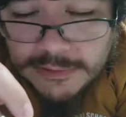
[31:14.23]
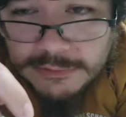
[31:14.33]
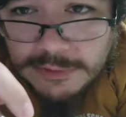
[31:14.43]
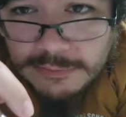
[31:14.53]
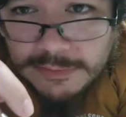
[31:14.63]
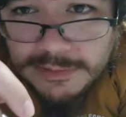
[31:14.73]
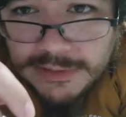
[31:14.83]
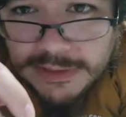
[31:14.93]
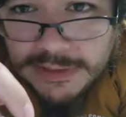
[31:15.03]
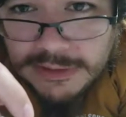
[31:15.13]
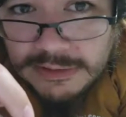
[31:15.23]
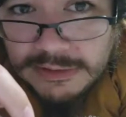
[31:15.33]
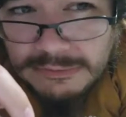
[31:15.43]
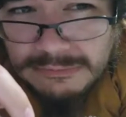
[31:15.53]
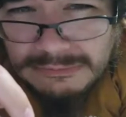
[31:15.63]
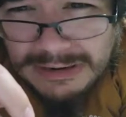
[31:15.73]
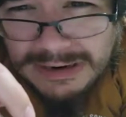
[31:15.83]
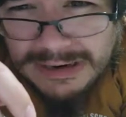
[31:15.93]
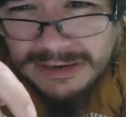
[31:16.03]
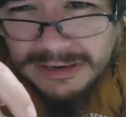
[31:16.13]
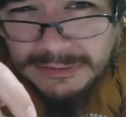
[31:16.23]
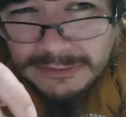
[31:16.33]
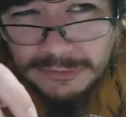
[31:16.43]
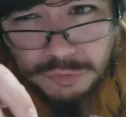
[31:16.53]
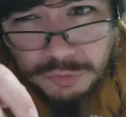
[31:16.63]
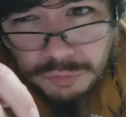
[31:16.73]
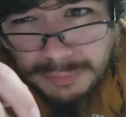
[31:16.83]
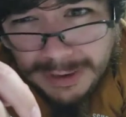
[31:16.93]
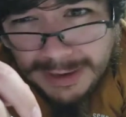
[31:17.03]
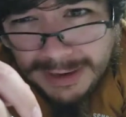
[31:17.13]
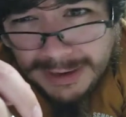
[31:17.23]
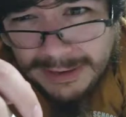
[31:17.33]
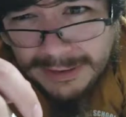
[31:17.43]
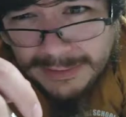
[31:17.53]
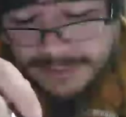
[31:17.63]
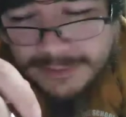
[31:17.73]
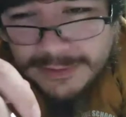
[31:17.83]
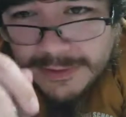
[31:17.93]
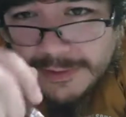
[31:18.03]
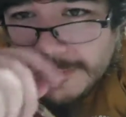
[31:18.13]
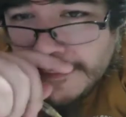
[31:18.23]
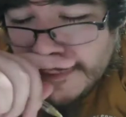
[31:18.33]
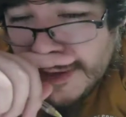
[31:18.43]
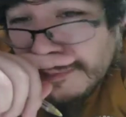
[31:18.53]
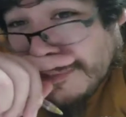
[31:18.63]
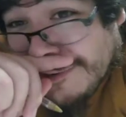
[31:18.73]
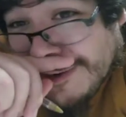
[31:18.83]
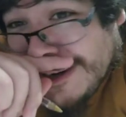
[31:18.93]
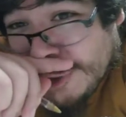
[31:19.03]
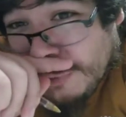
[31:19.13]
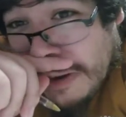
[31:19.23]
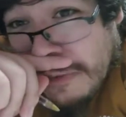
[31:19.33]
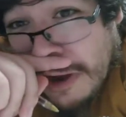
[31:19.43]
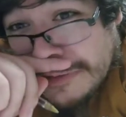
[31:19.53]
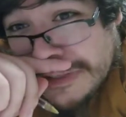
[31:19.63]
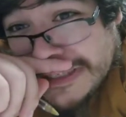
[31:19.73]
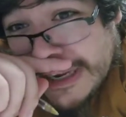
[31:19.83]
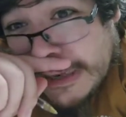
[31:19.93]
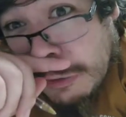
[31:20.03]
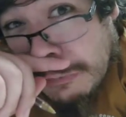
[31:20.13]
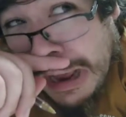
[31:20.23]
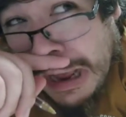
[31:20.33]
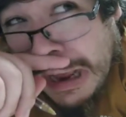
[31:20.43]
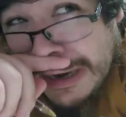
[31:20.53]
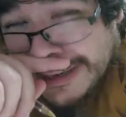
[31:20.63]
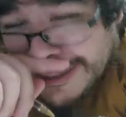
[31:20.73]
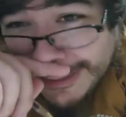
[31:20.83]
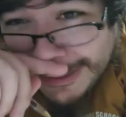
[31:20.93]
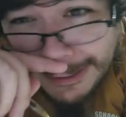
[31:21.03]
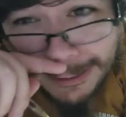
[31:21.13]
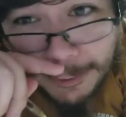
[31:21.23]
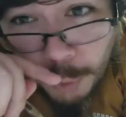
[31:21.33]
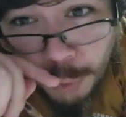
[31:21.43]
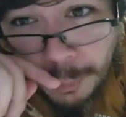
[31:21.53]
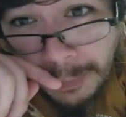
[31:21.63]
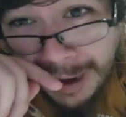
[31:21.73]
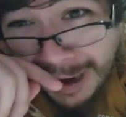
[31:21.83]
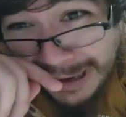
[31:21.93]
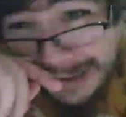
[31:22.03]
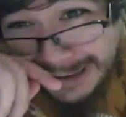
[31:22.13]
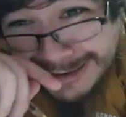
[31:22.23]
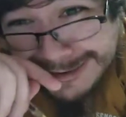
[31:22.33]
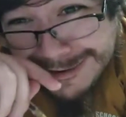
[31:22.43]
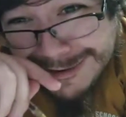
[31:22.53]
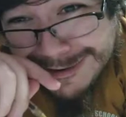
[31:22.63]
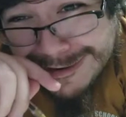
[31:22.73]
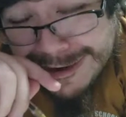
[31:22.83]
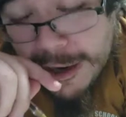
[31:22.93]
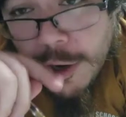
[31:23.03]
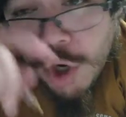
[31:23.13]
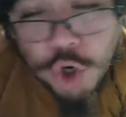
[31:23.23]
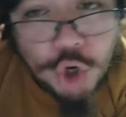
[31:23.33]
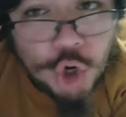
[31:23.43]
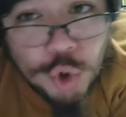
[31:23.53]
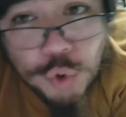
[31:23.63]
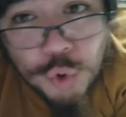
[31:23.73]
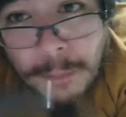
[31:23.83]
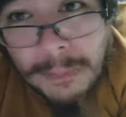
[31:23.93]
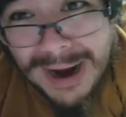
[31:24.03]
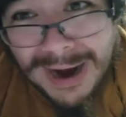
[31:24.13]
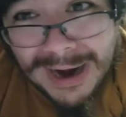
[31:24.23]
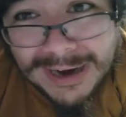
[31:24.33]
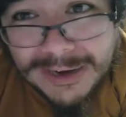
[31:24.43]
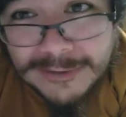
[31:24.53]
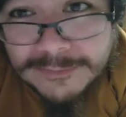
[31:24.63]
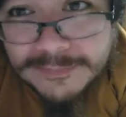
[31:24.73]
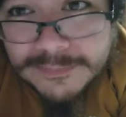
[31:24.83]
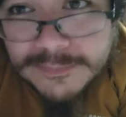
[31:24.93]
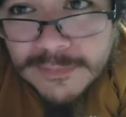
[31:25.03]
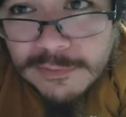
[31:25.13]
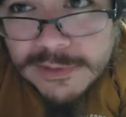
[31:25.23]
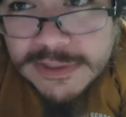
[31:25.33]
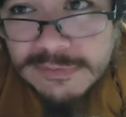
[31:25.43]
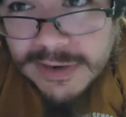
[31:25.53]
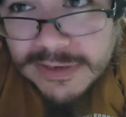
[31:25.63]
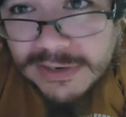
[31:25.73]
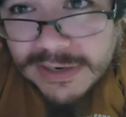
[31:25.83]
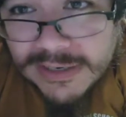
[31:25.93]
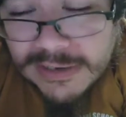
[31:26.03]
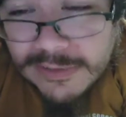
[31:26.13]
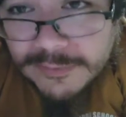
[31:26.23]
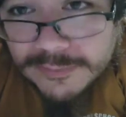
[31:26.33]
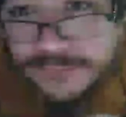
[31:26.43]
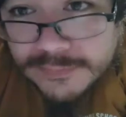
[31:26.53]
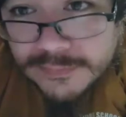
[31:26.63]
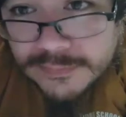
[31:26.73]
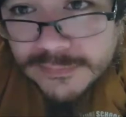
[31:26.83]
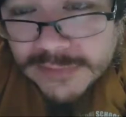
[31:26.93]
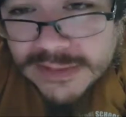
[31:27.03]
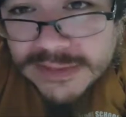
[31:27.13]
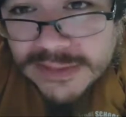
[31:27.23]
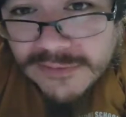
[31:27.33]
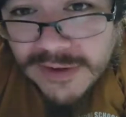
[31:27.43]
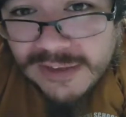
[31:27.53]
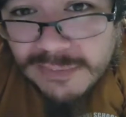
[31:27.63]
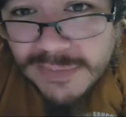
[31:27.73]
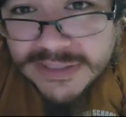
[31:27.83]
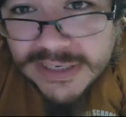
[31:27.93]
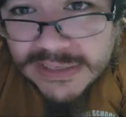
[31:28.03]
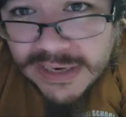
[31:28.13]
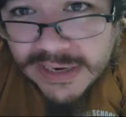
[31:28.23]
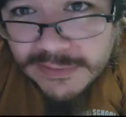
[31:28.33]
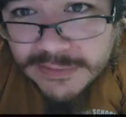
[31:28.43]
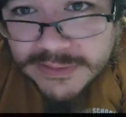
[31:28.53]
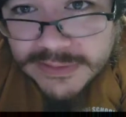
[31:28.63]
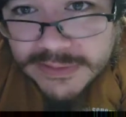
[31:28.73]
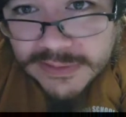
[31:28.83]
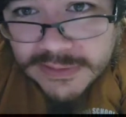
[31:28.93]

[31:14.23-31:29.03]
So my mom, she said, oh my. Oh my. But when I showed my mom, she said, oh my. Oh my. Oh my. What is my bad study yet now? It is at 5 percentiles.